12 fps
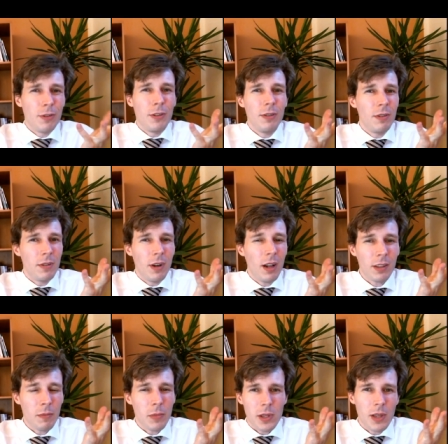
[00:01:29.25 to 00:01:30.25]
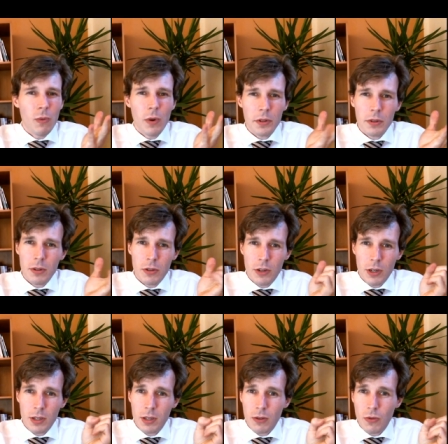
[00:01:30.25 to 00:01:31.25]
You ultimately want
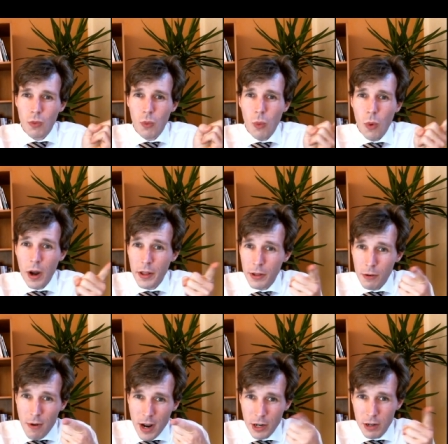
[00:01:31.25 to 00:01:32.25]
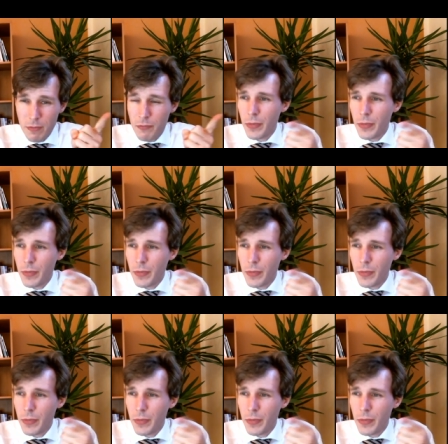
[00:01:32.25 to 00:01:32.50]
just one direction.